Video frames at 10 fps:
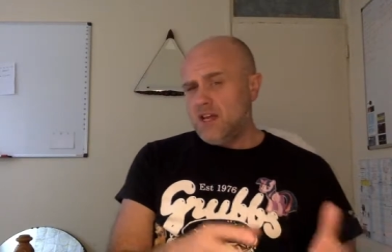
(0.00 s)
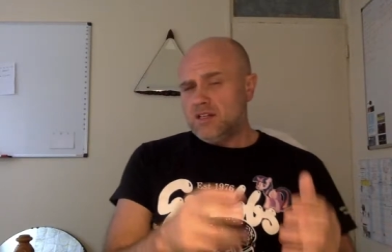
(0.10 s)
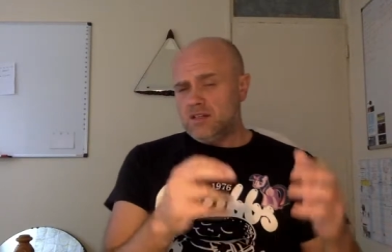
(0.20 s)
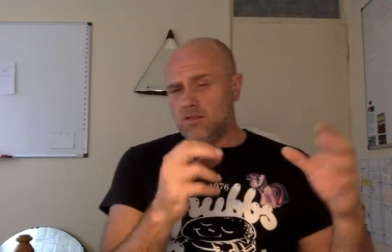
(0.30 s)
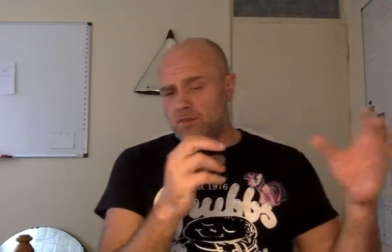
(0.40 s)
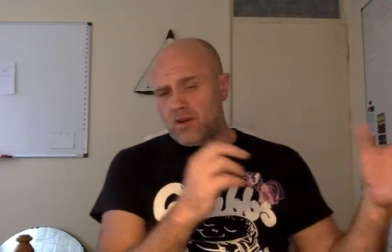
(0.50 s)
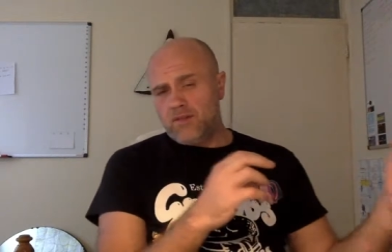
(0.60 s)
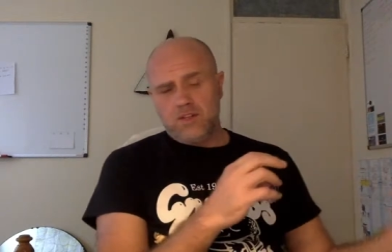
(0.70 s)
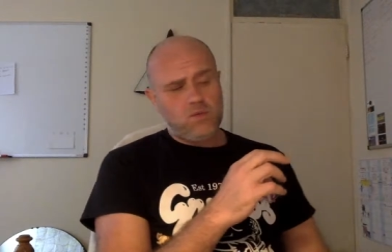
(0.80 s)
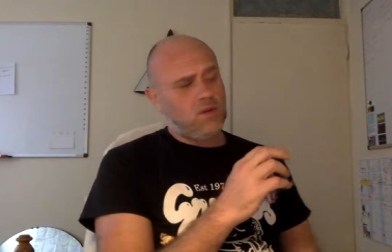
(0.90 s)
So the
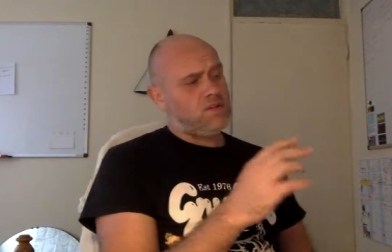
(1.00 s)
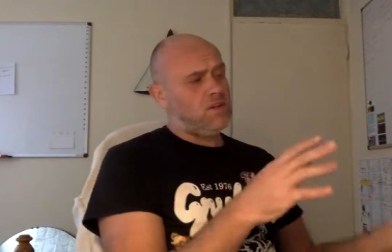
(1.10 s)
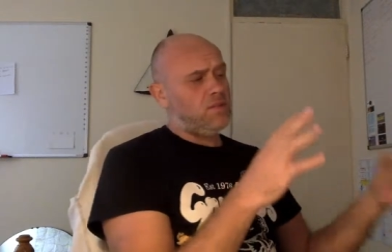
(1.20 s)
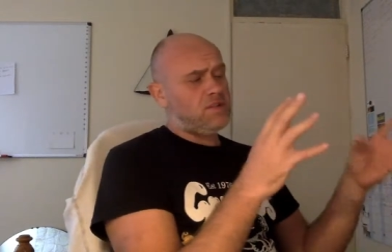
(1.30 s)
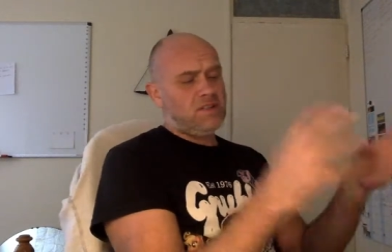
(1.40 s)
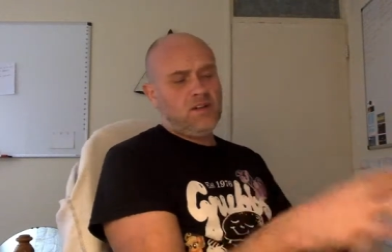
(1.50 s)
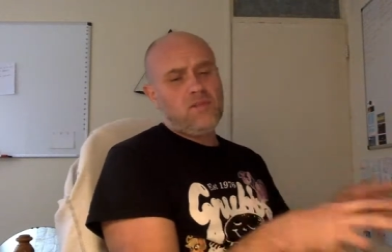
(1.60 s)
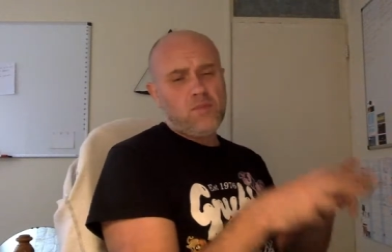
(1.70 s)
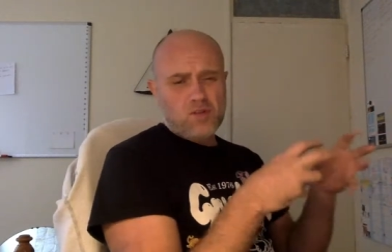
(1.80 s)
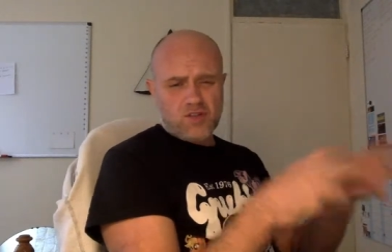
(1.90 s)
previous workshops had
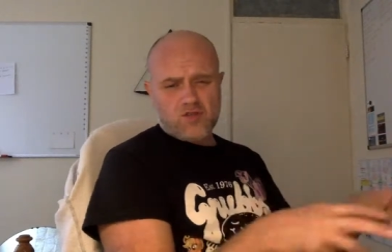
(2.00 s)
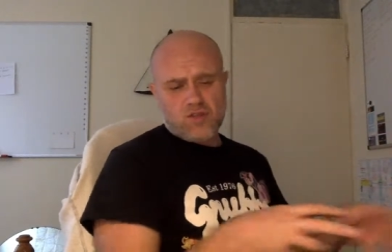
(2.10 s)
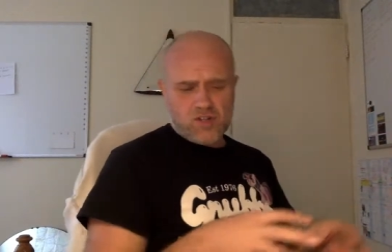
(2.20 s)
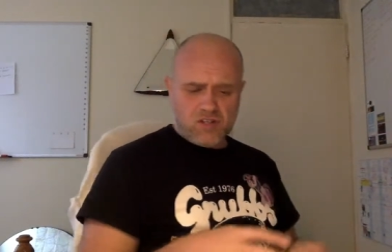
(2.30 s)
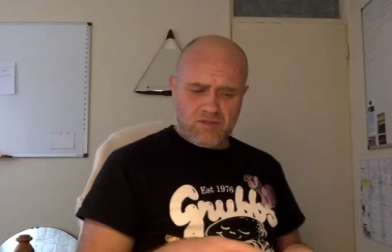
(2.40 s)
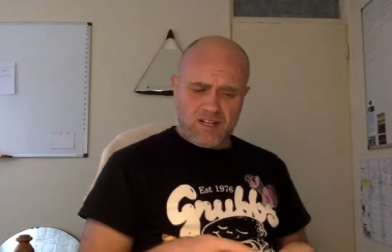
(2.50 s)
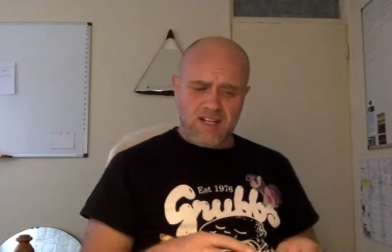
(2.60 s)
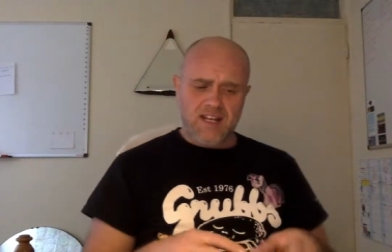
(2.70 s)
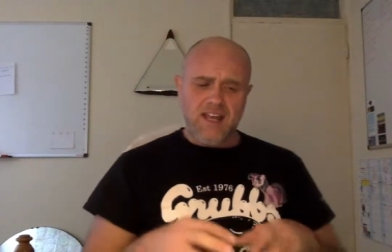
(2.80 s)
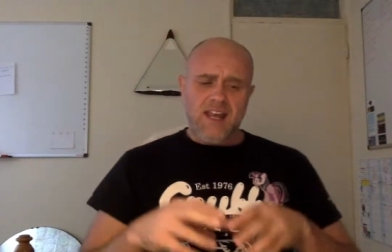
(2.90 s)
got more structure in it,